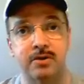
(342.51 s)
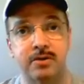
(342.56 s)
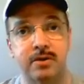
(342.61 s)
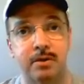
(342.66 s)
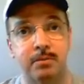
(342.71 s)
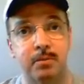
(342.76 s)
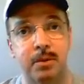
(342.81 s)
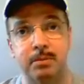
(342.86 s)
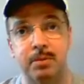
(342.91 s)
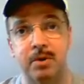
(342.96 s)

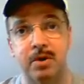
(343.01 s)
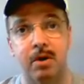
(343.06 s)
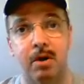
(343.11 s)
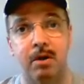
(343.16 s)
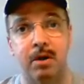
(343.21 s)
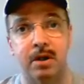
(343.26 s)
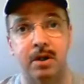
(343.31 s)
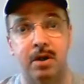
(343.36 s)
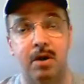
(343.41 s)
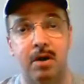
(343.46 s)
Some people
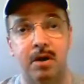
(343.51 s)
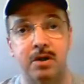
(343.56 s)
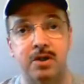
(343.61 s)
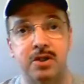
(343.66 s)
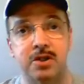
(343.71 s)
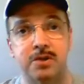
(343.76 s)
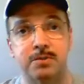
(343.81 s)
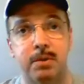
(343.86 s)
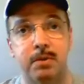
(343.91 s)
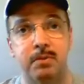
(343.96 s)
call it a
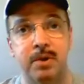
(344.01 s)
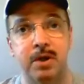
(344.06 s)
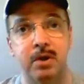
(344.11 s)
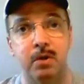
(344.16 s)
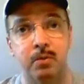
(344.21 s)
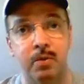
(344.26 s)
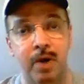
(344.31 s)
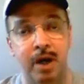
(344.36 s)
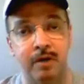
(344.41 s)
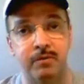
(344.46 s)
conscience, but we
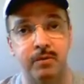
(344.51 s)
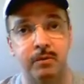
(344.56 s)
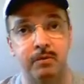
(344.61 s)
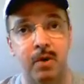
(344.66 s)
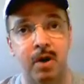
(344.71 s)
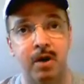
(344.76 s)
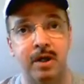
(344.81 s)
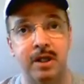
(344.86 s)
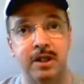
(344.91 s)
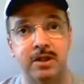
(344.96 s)
know right from wrong.